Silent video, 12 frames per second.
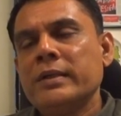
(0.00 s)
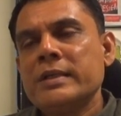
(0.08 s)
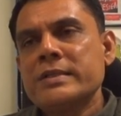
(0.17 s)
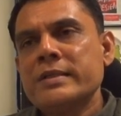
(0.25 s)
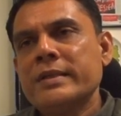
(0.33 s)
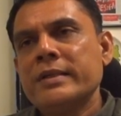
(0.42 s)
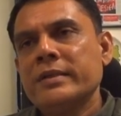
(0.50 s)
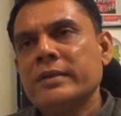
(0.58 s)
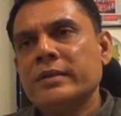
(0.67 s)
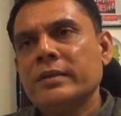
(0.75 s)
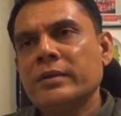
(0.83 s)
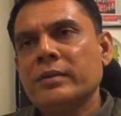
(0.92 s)
It doesn't
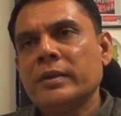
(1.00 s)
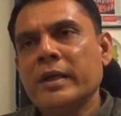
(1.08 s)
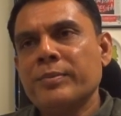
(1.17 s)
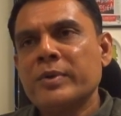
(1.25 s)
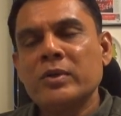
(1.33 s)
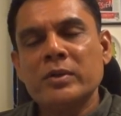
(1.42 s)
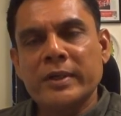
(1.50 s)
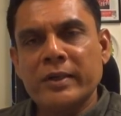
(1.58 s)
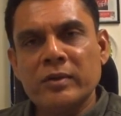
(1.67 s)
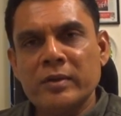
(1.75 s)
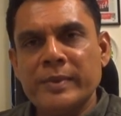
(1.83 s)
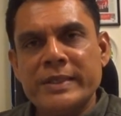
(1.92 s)
happen on a
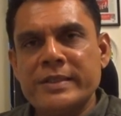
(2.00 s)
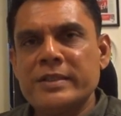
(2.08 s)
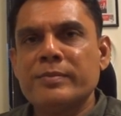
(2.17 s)
regular basis,